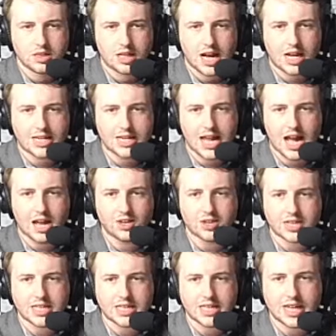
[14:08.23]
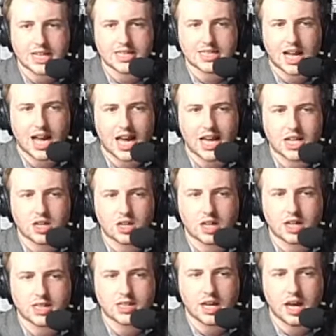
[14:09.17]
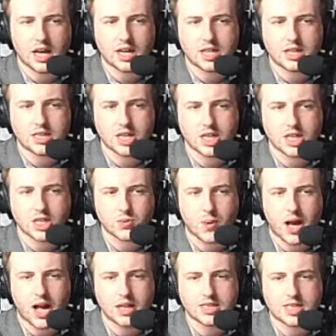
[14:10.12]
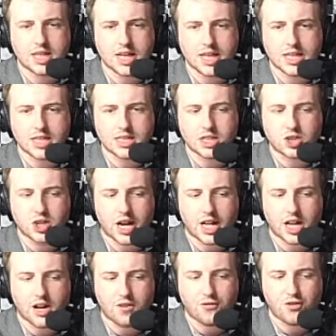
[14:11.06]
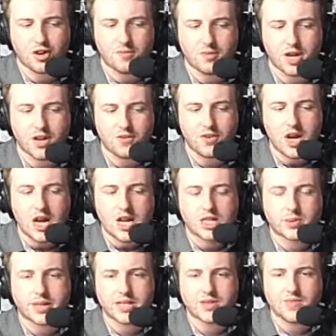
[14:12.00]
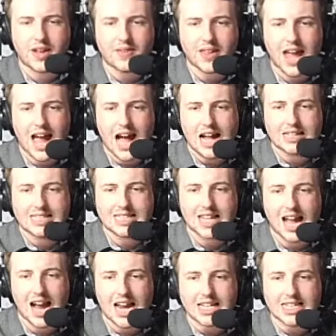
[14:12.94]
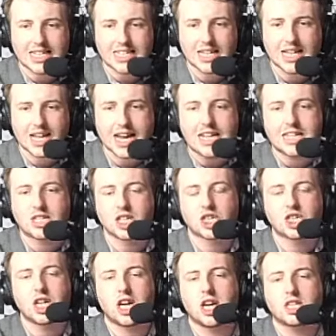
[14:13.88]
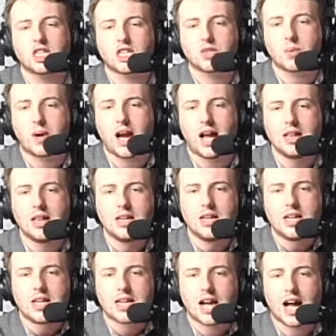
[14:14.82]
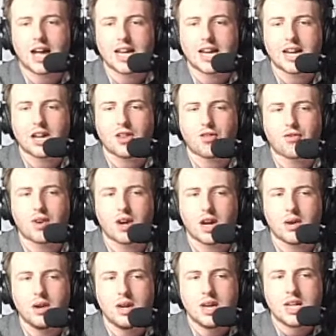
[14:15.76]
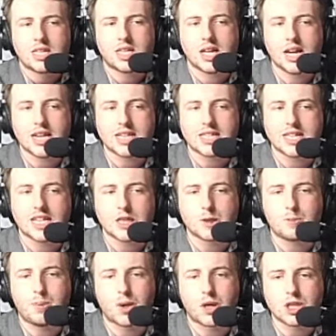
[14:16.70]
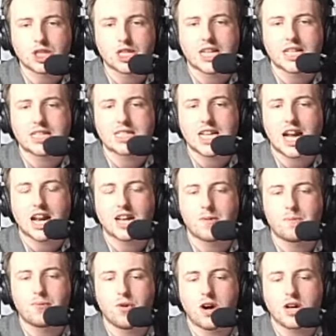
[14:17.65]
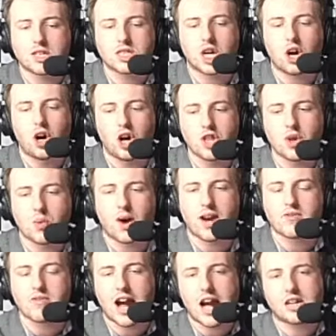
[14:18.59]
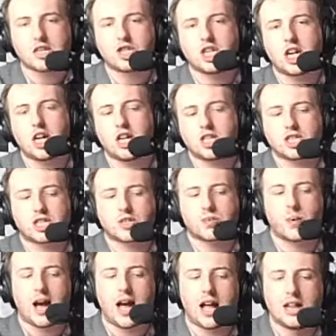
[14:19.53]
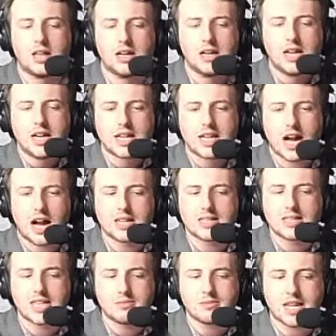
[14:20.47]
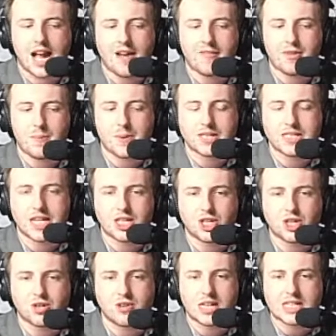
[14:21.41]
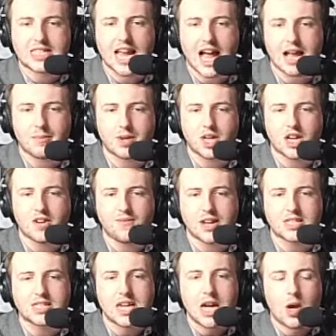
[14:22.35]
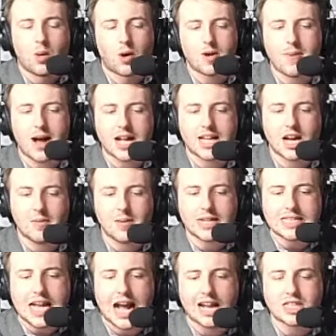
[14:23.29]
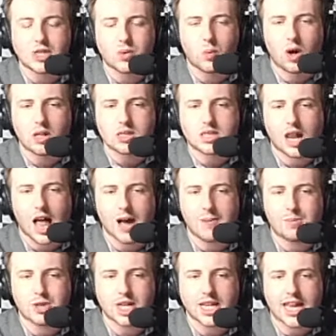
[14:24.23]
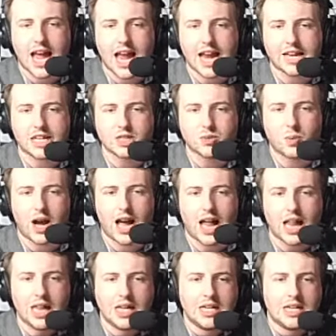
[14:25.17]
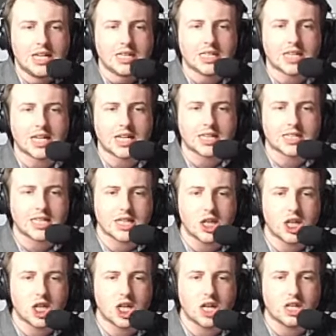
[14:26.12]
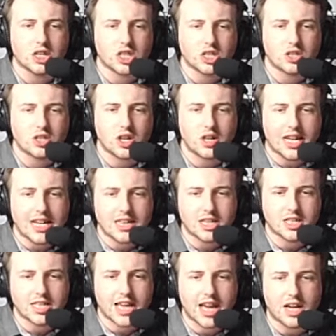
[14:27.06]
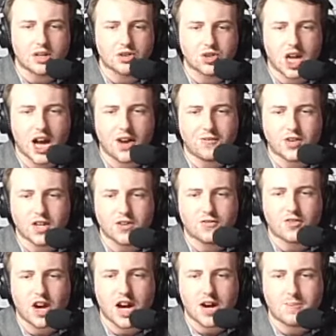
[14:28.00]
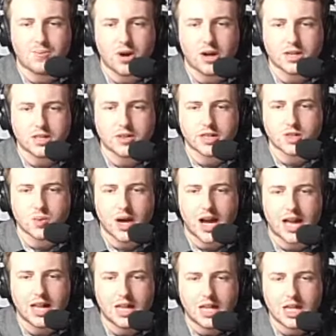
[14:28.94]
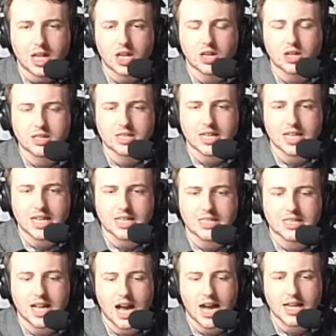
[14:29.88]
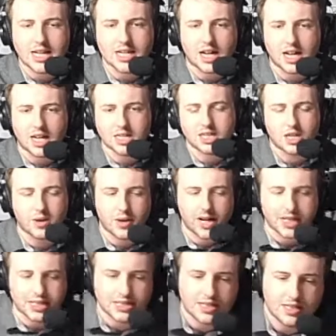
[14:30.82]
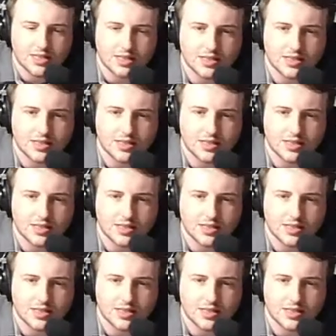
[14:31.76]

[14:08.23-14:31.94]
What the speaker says: And now looking to the inside, Colin Thurxton as well. Thurxton trying to go for a move. Swings him around the outside into Church as well. Can't get it through. Thurxton is pushing Senna Proctor all the way round Church as well. Can't seem to have the position or attack manoeuvres. What about coming down towards Club Chicane as well? Thurxton just in the tail draft of Proctor as well. Looks to the inside. Can't do it.